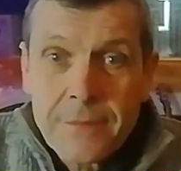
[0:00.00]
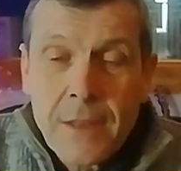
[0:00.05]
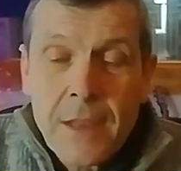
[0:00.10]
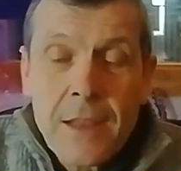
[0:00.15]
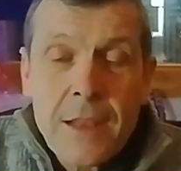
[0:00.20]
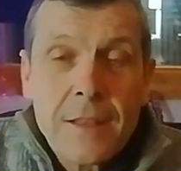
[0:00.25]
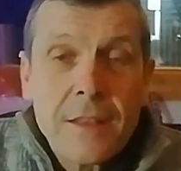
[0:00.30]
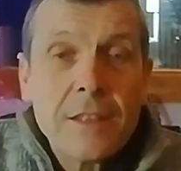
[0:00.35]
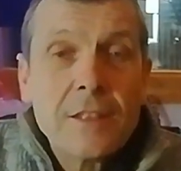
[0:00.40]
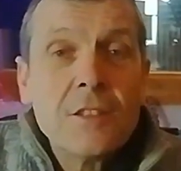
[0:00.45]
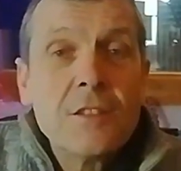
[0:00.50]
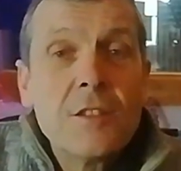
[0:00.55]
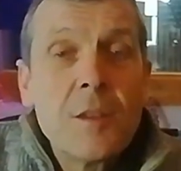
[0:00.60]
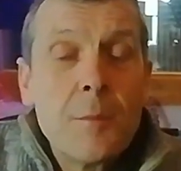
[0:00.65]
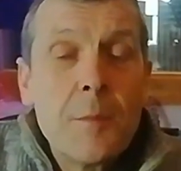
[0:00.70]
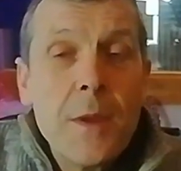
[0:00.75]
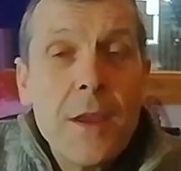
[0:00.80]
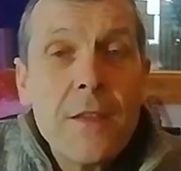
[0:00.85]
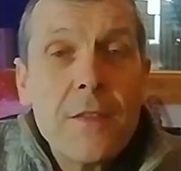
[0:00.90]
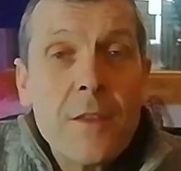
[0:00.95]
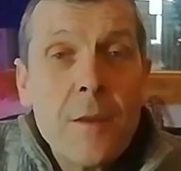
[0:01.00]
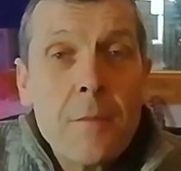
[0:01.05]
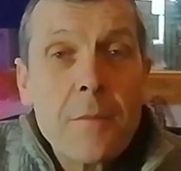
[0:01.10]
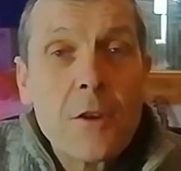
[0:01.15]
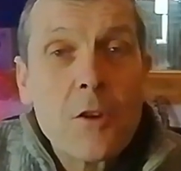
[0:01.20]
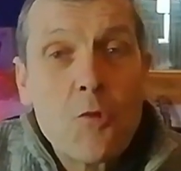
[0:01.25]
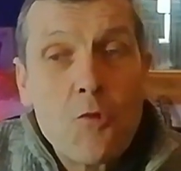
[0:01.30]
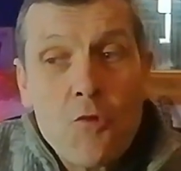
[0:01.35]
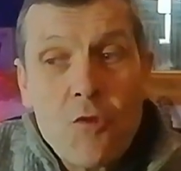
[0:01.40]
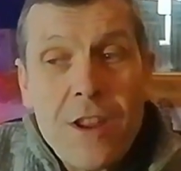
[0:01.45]
This is the bit that
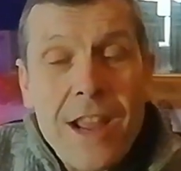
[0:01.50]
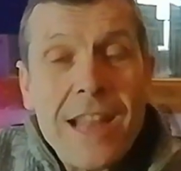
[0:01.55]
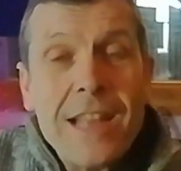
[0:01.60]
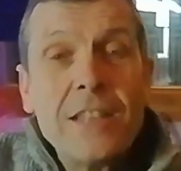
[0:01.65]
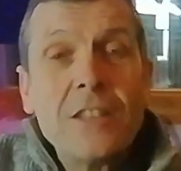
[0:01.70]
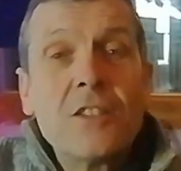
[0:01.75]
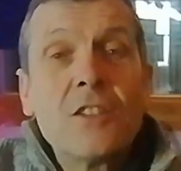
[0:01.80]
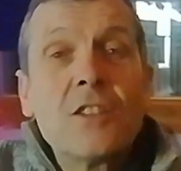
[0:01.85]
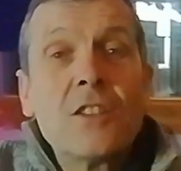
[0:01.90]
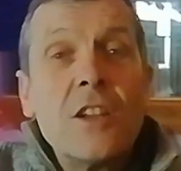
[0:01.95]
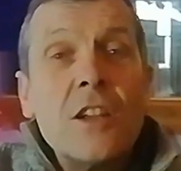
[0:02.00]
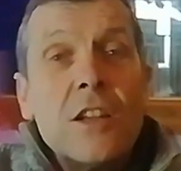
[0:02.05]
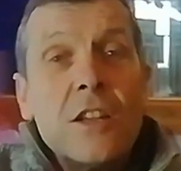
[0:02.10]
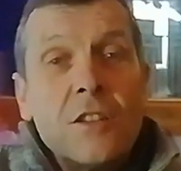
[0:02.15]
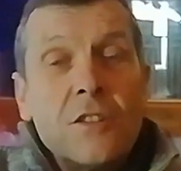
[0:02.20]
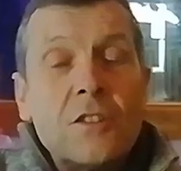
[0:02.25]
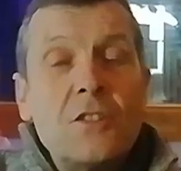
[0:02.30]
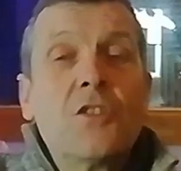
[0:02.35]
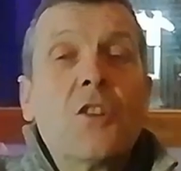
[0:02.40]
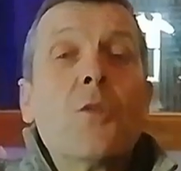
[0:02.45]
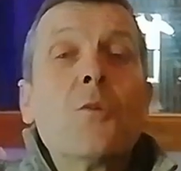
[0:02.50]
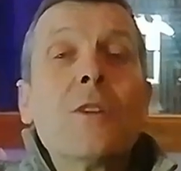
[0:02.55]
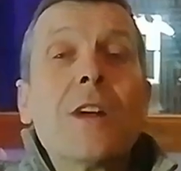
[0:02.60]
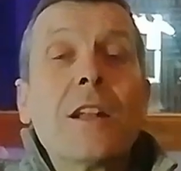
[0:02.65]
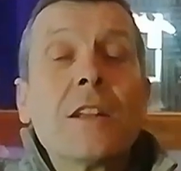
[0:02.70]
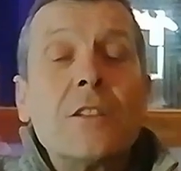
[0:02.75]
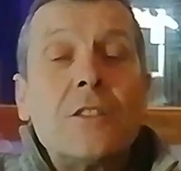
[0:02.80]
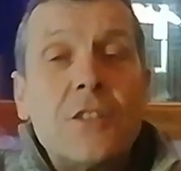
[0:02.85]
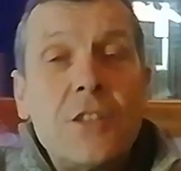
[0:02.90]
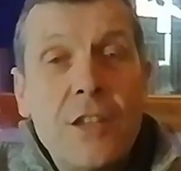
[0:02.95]
creates the
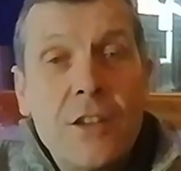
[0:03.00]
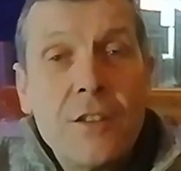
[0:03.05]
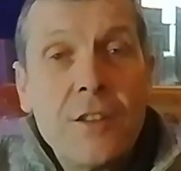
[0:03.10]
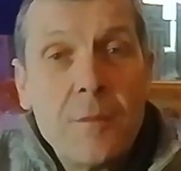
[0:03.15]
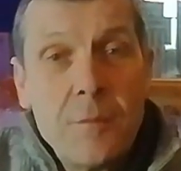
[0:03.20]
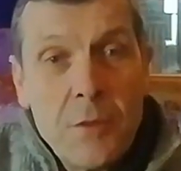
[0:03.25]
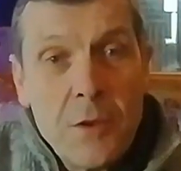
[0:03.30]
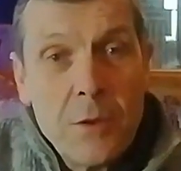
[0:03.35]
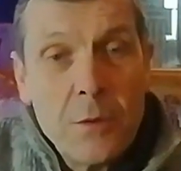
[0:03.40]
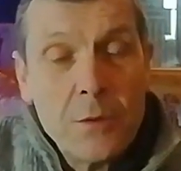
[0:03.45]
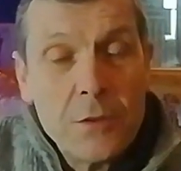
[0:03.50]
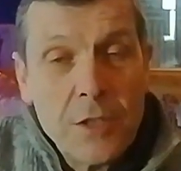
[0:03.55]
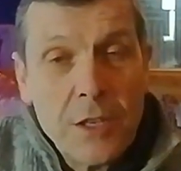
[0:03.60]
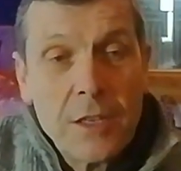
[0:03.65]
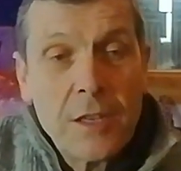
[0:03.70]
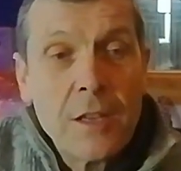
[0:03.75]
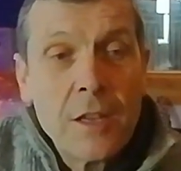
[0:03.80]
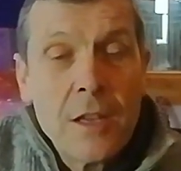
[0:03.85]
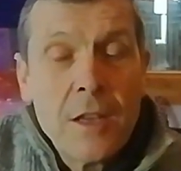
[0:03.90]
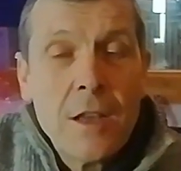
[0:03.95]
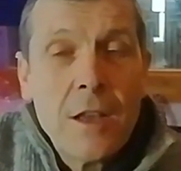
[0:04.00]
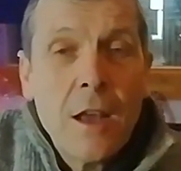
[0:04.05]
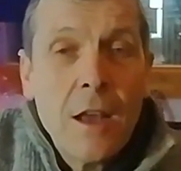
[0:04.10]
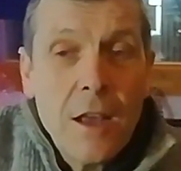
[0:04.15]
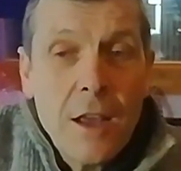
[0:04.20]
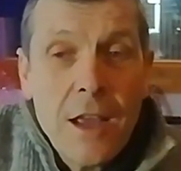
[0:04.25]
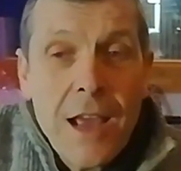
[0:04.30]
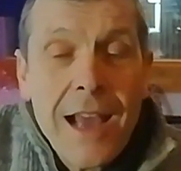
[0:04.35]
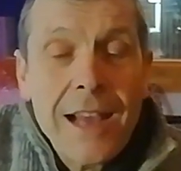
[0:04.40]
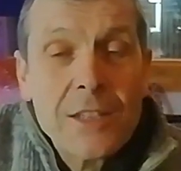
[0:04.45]
tonality in the music
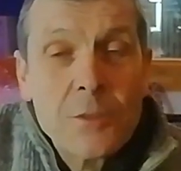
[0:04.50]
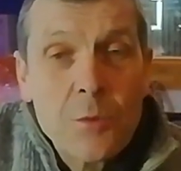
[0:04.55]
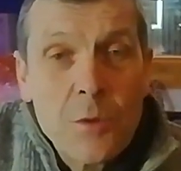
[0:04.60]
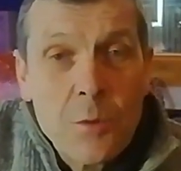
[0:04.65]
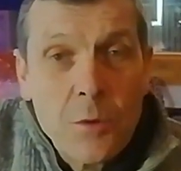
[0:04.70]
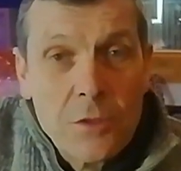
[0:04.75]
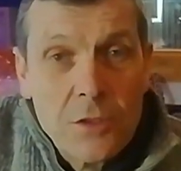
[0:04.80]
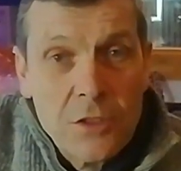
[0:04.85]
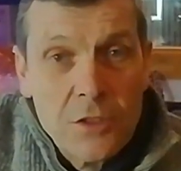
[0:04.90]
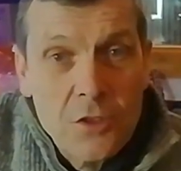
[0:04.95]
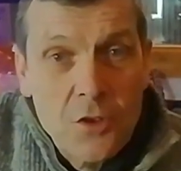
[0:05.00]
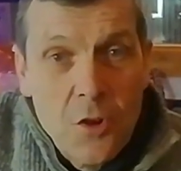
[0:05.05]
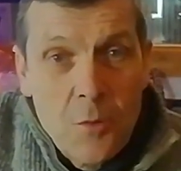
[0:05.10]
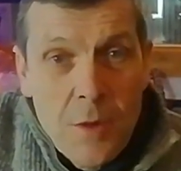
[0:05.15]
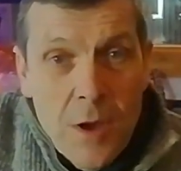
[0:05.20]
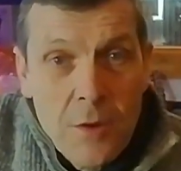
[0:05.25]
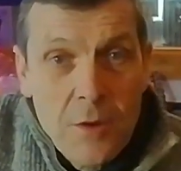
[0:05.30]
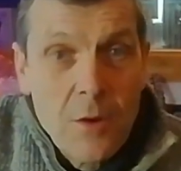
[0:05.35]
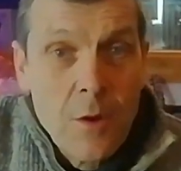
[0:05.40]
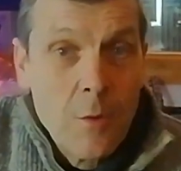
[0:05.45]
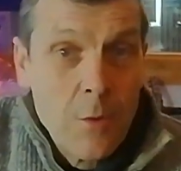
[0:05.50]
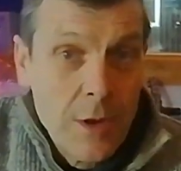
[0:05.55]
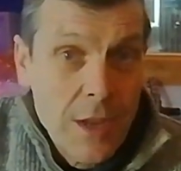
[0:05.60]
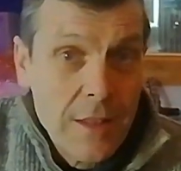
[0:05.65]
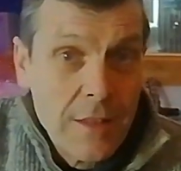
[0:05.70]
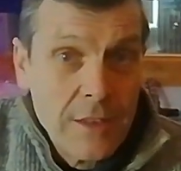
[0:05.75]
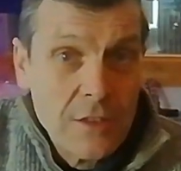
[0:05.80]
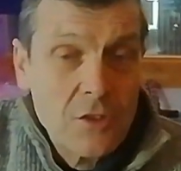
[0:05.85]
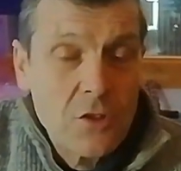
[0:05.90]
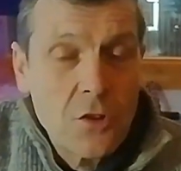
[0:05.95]
as we want it to come out. You know, we get
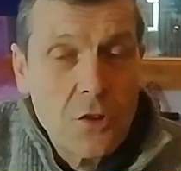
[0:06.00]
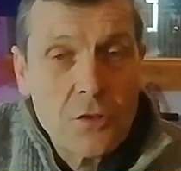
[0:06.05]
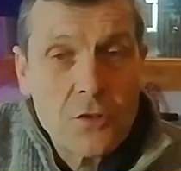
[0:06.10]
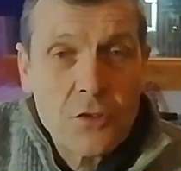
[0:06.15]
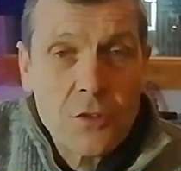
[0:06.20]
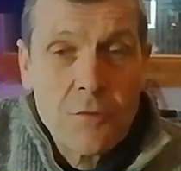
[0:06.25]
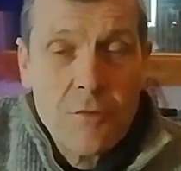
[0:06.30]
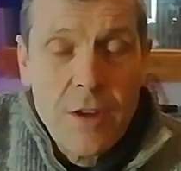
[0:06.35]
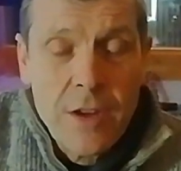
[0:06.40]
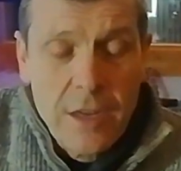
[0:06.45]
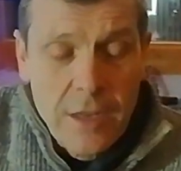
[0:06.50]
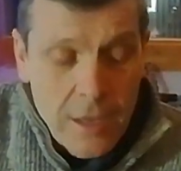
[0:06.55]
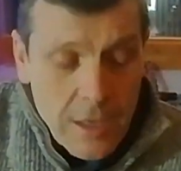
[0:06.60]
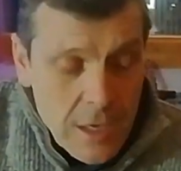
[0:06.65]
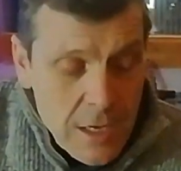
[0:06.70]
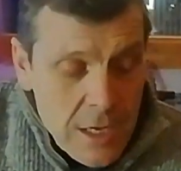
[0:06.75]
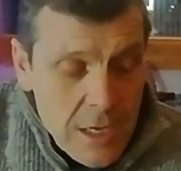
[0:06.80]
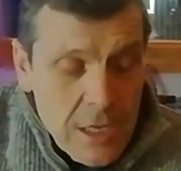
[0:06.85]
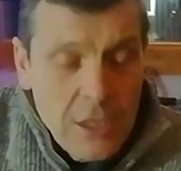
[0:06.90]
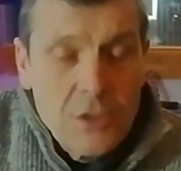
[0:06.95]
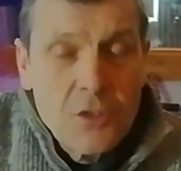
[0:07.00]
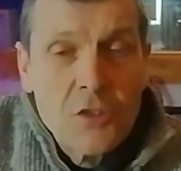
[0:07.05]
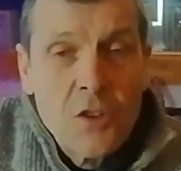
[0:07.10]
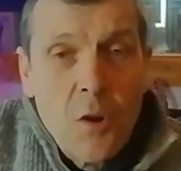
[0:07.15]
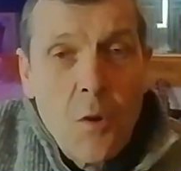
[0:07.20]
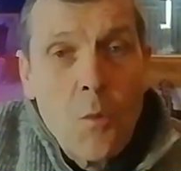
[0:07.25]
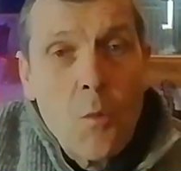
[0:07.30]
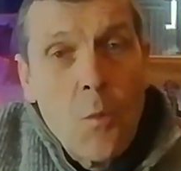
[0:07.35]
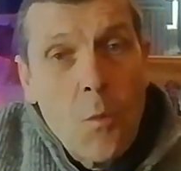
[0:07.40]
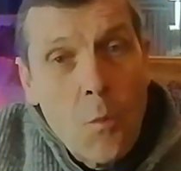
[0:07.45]
these chords to ring. So
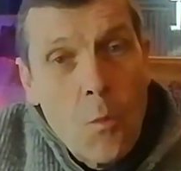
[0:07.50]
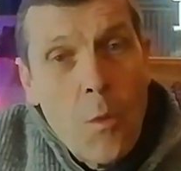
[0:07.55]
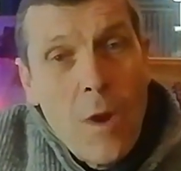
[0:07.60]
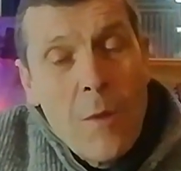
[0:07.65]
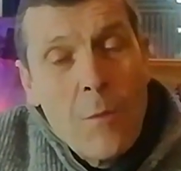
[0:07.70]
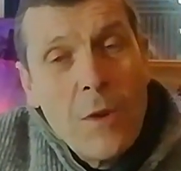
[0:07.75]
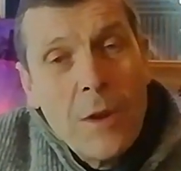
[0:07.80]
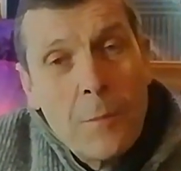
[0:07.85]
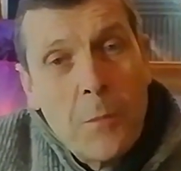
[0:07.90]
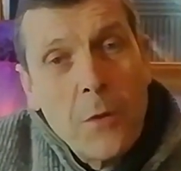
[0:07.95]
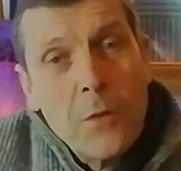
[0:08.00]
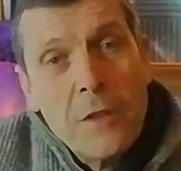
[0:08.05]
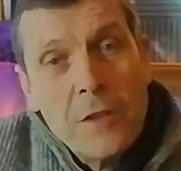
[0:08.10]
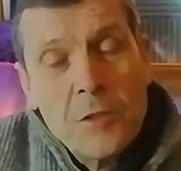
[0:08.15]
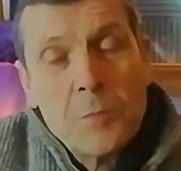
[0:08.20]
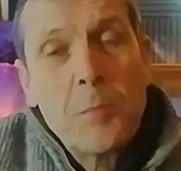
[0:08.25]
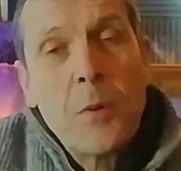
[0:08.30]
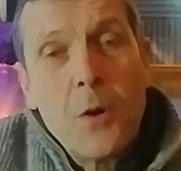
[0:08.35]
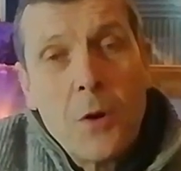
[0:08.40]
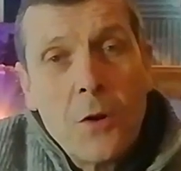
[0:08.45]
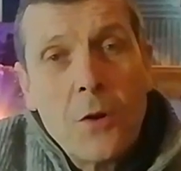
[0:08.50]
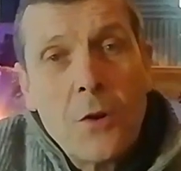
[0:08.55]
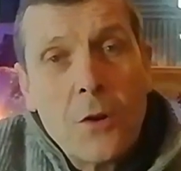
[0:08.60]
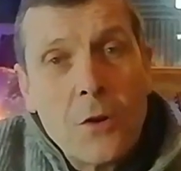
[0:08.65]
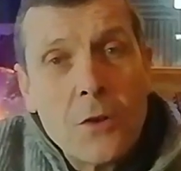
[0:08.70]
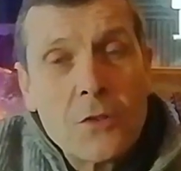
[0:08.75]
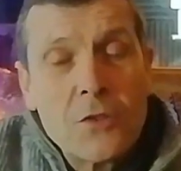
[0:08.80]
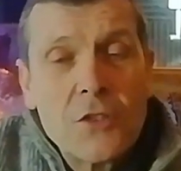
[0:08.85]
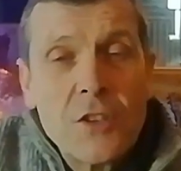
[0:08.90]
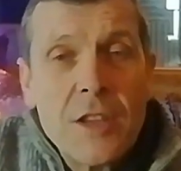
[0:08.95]
when we put this
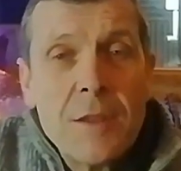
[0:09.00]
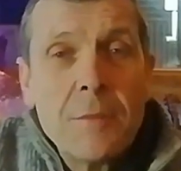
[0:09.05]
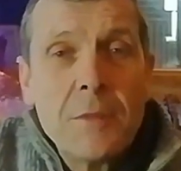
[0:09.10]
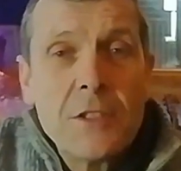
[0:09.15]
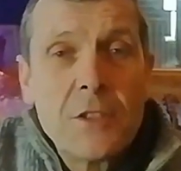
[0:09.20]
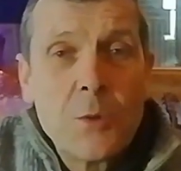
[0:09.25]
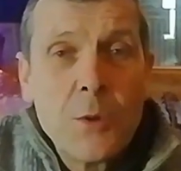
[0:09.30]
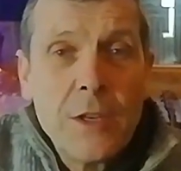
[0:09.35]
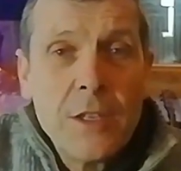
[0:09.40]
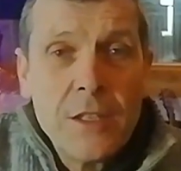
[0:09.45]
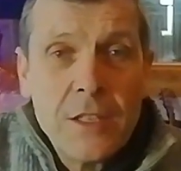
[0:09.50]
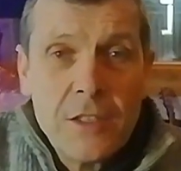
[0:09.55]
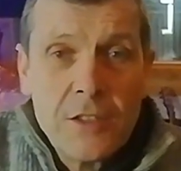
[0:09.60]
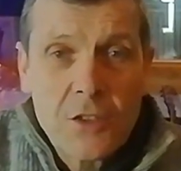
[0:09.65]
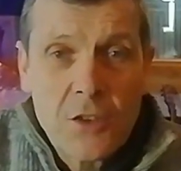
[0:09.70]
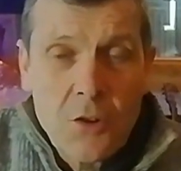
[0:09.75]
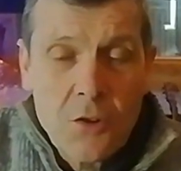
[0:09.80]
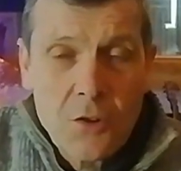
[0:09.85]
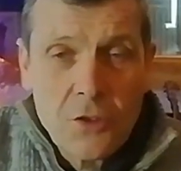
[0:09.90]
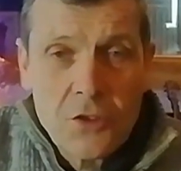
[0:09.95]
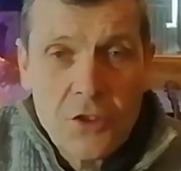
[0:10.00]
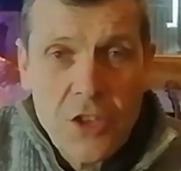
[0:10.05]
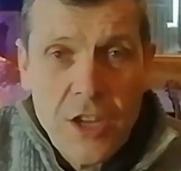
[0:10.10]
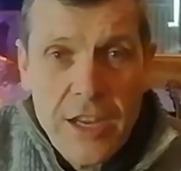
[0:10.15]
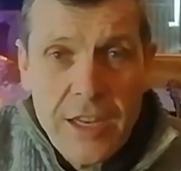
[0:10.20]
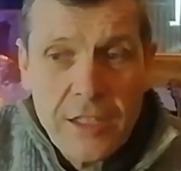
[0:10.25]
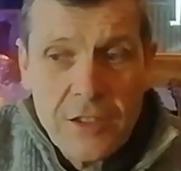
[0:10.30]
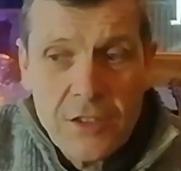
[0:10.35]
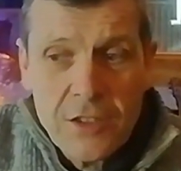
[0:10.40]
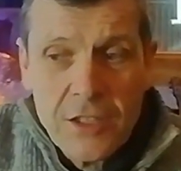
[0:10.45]
pause in between these chord
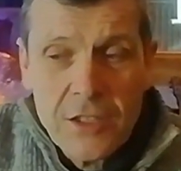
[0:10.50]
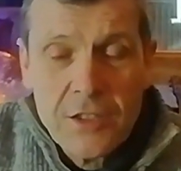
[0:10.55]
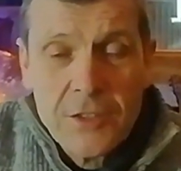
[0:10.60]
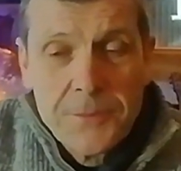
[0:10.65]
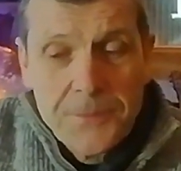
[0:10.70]
changes,